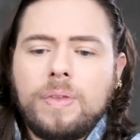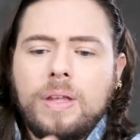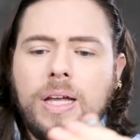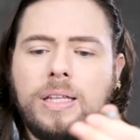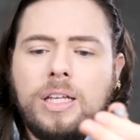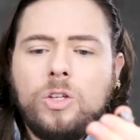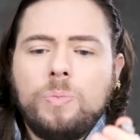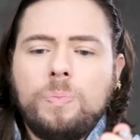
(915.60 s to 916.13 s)

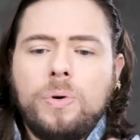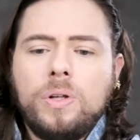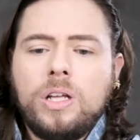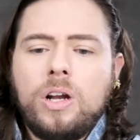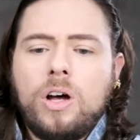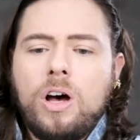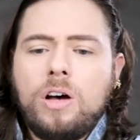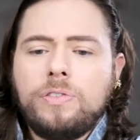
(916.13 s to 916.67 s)
And then you pull
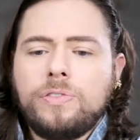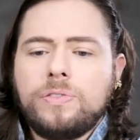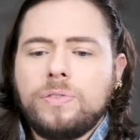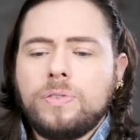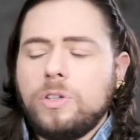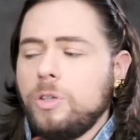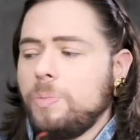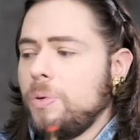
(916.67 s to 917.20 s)
it off,
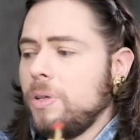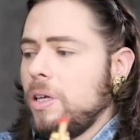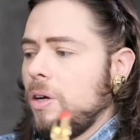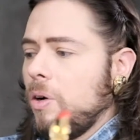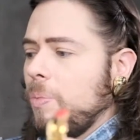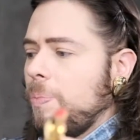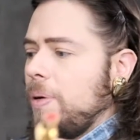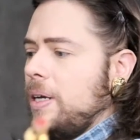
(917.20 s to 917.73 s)
or you pull it
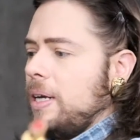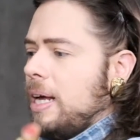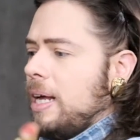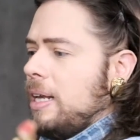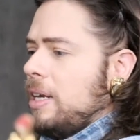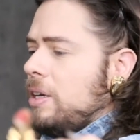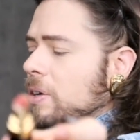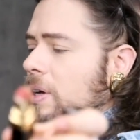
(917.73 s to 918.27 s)
open,
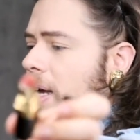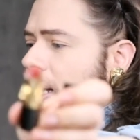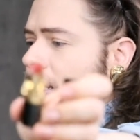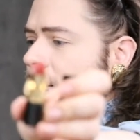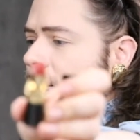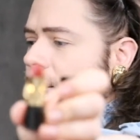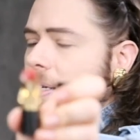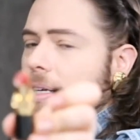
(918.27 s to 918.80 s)
and then you
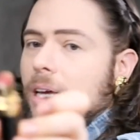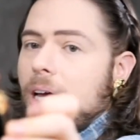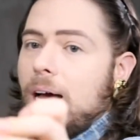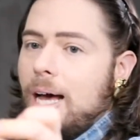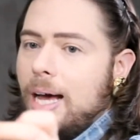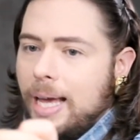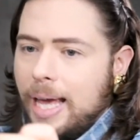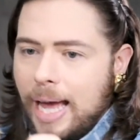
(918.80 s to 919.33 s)
get,
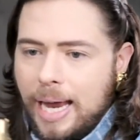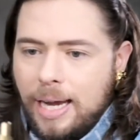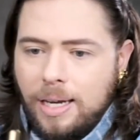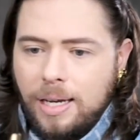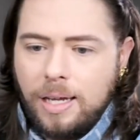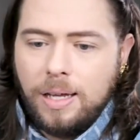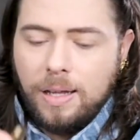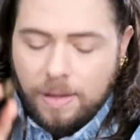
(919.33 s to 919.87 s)

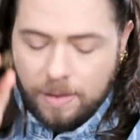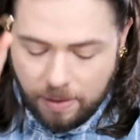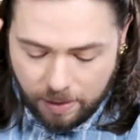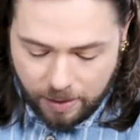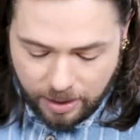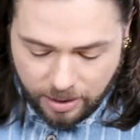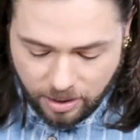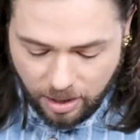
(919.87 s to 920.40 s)
again,
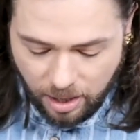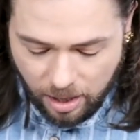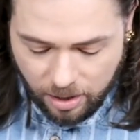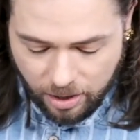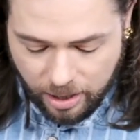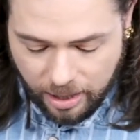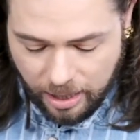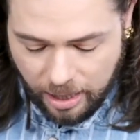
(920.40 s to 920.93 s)
this
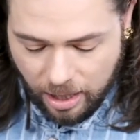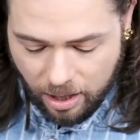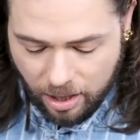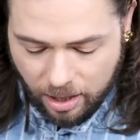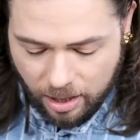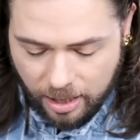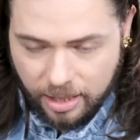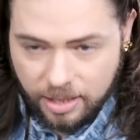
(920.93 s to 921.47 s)
color
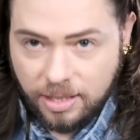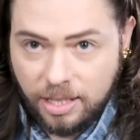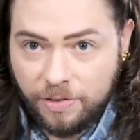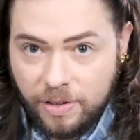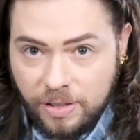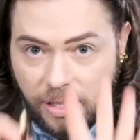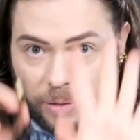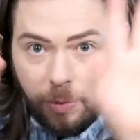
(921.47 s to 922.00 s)
here is
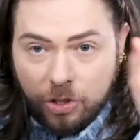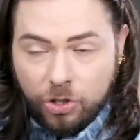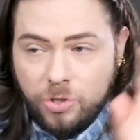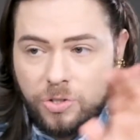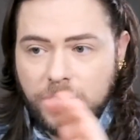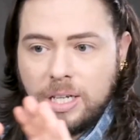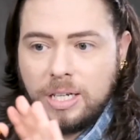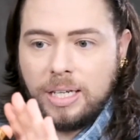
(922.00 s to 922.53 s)
different than what you
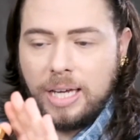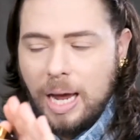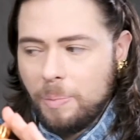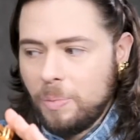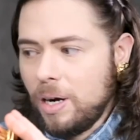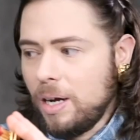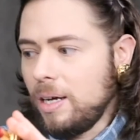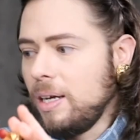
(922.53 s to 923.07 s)
see on
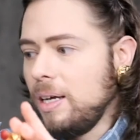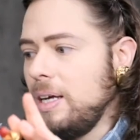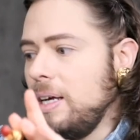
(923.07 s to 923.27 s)
camera.